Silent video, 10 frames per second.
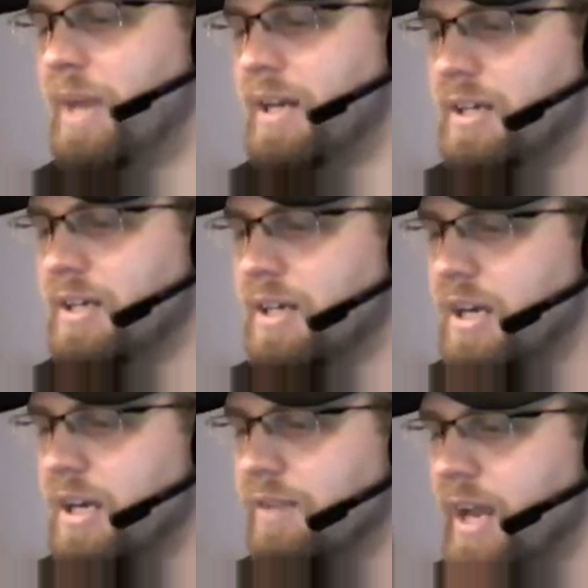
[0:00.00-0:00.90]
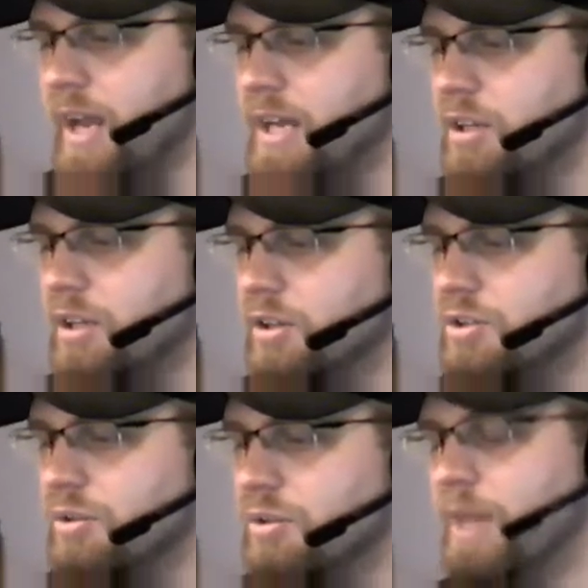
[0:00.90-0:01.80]
is a
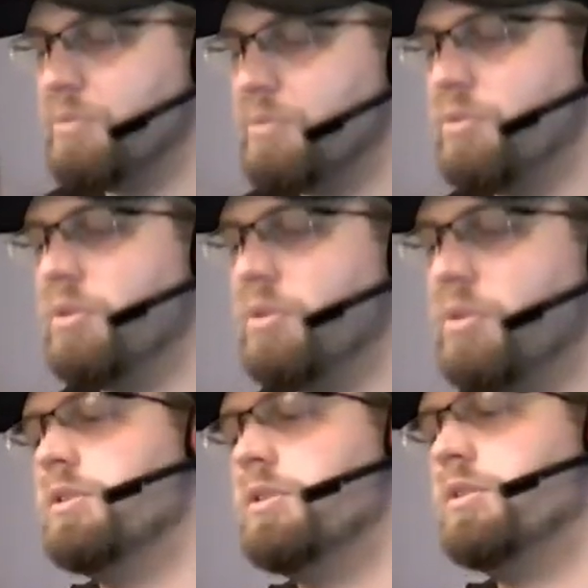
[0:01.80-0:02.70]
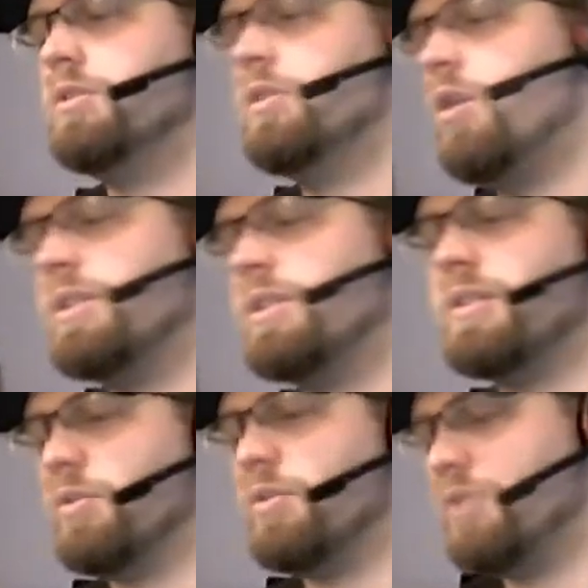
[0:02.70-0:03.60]
3 mana
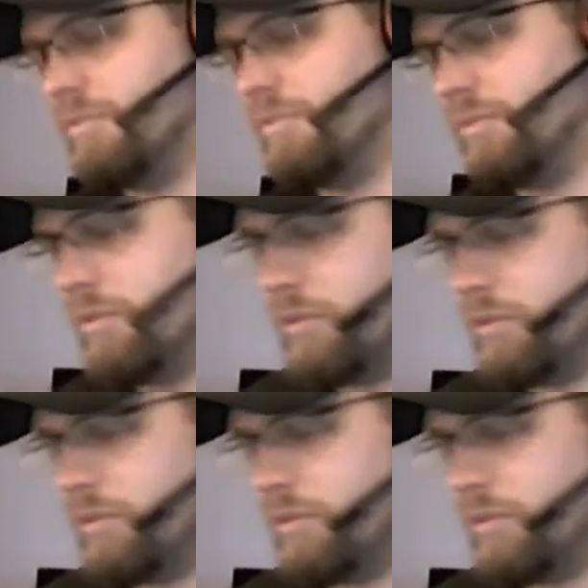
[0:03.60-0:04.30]
instance, 2 colorless and a